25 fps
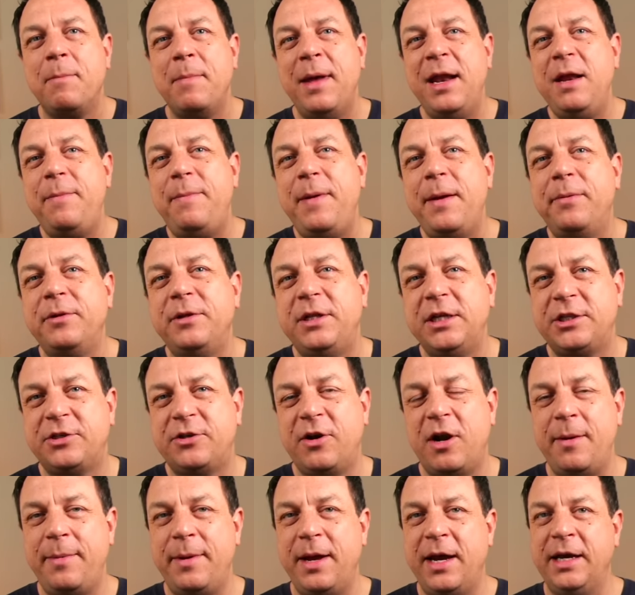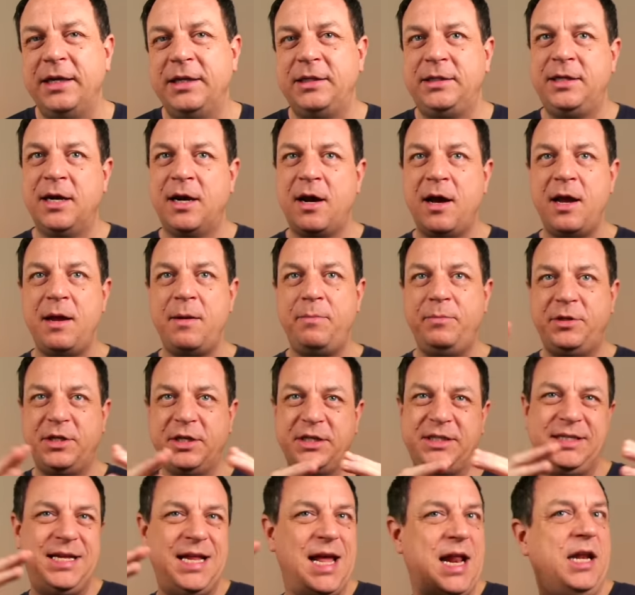many people describe it as time
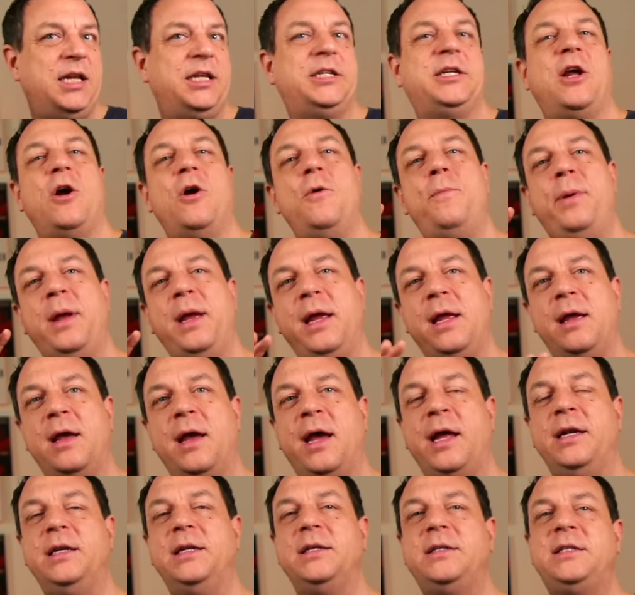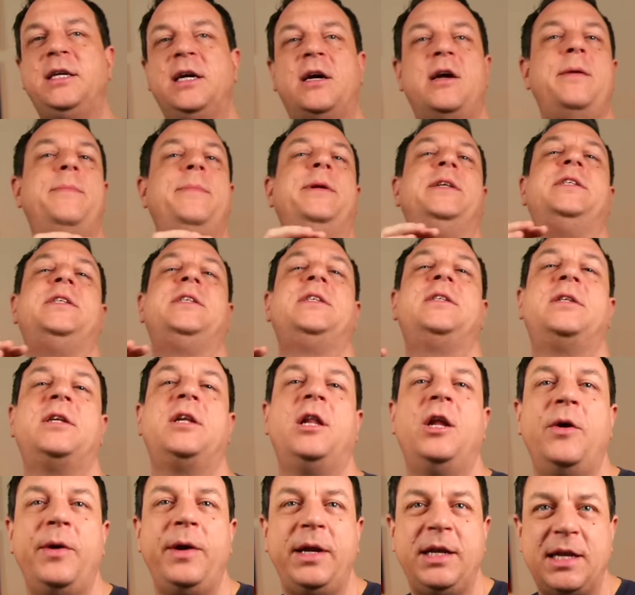just telescoping and the time is
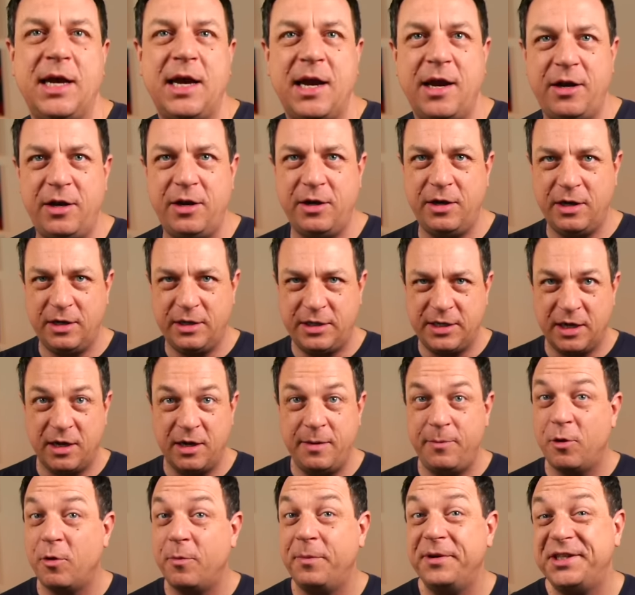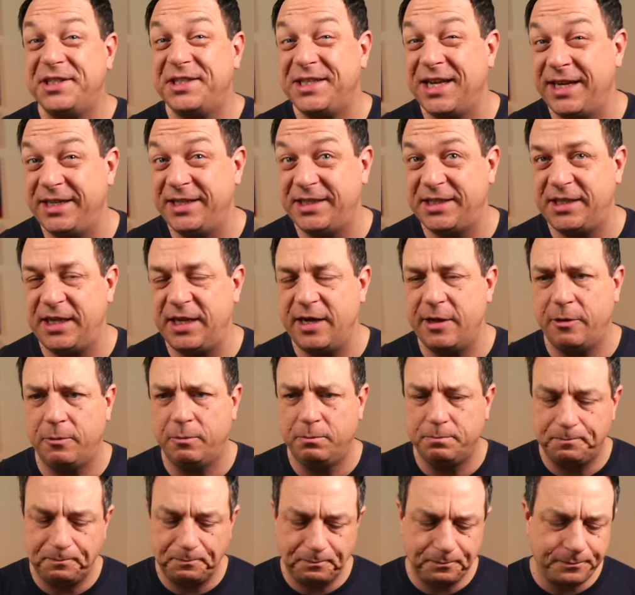slowing down and time almost stands
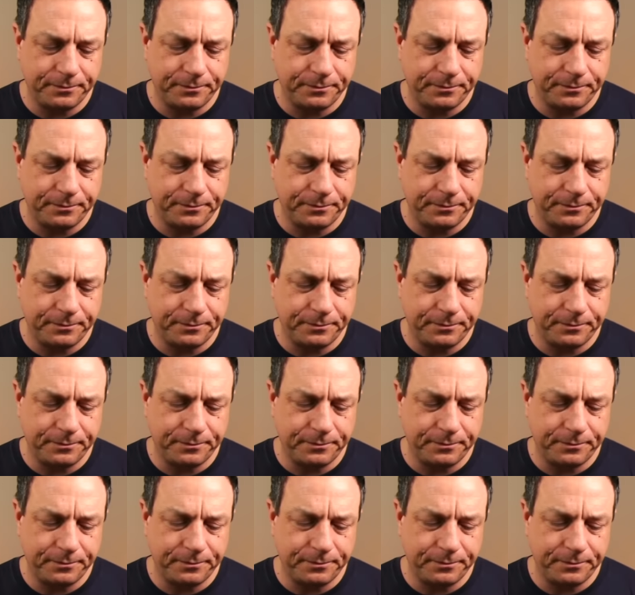still.